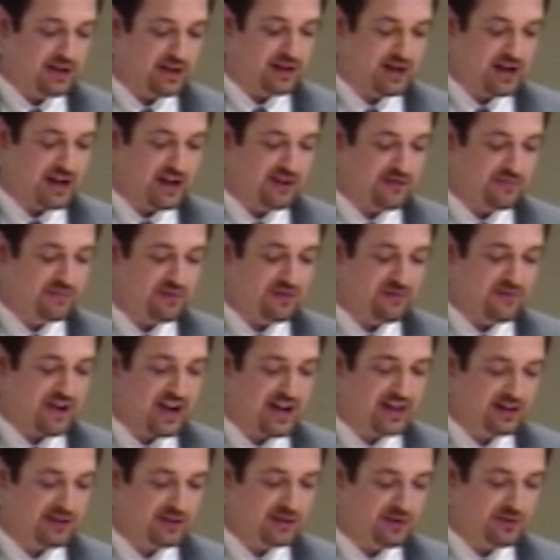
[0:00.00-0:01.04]
And I have
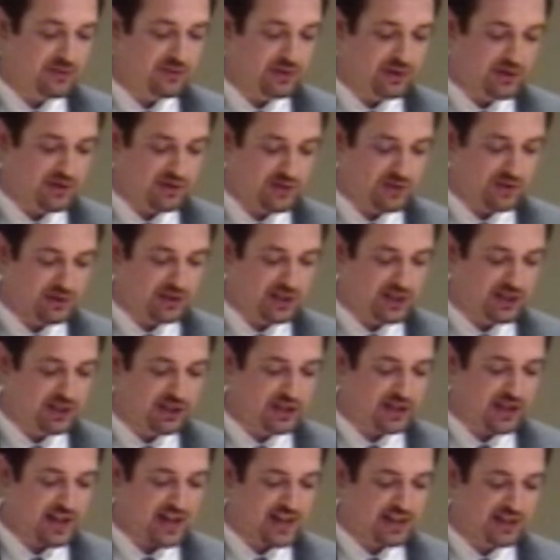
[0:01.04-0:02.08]
provided you with a
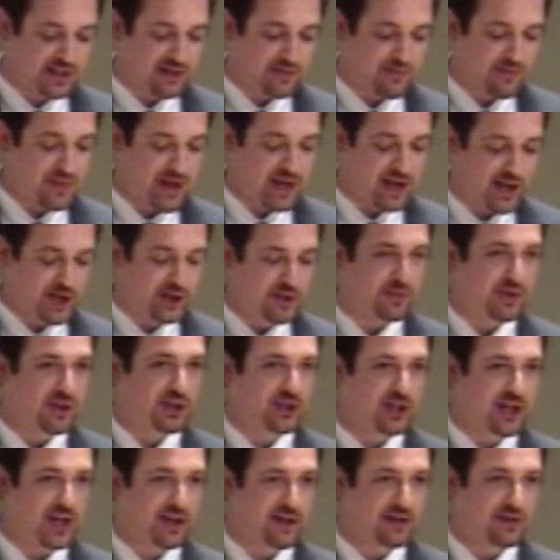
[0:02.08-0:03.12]
strategic asset management
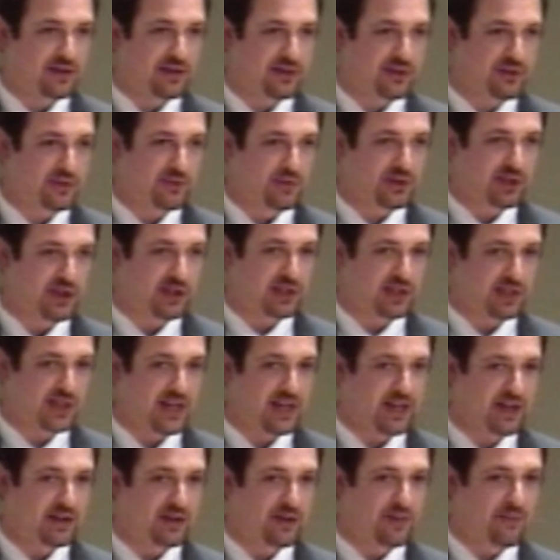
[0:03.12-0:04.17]
checklist, which is
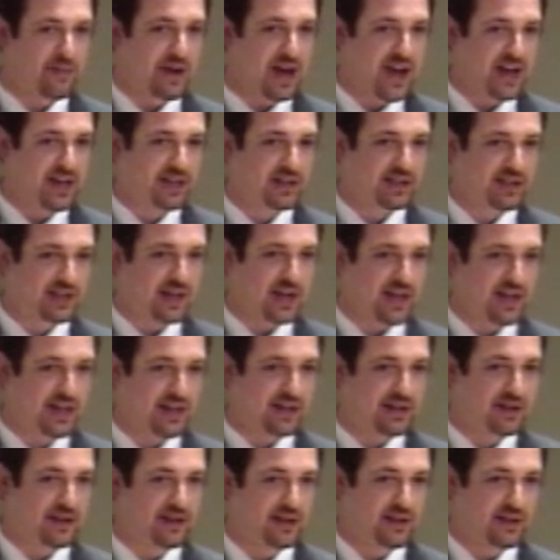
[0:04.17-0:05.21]
on the back
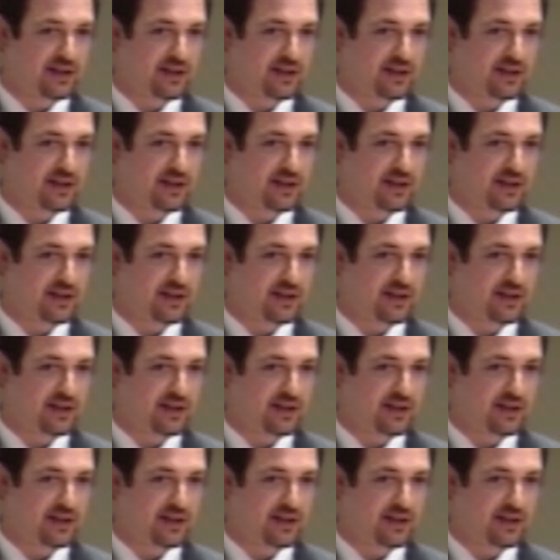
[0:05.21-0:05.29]
side